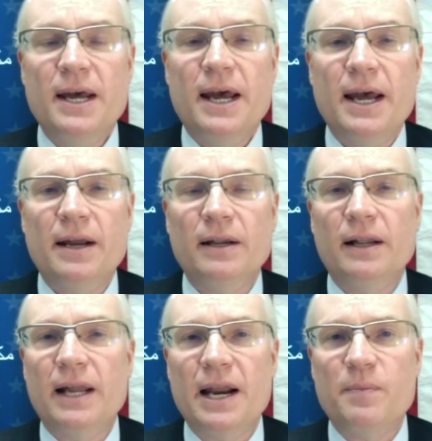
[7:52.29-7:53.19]
and
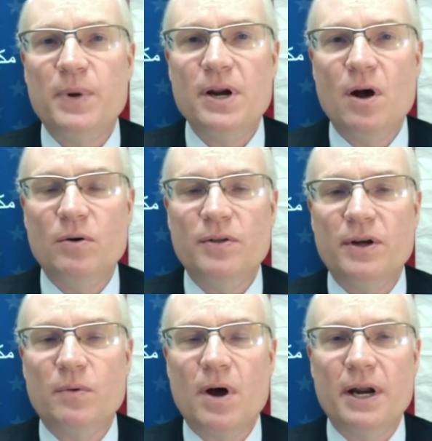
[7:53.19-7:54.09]
let it be known to
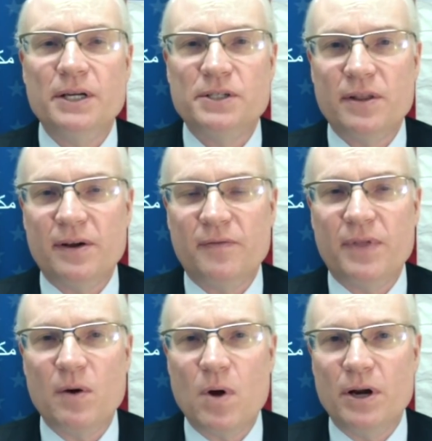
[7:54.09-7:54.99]
the Iranians that if
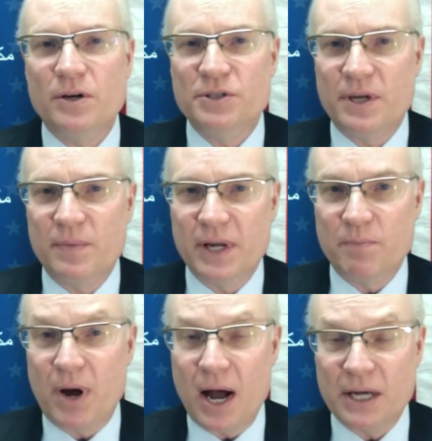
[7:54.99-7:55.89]
they want to do something
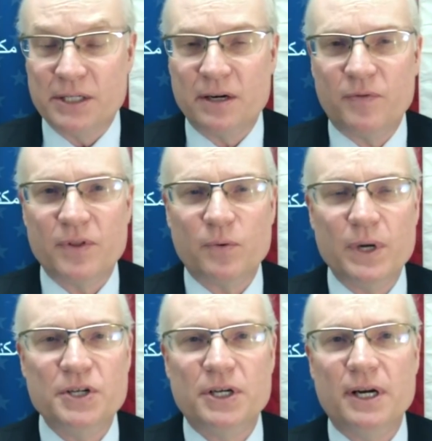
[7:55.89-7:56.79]
positive for the
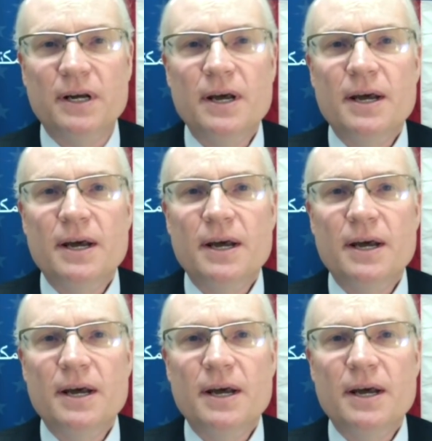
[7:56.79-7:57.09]
region,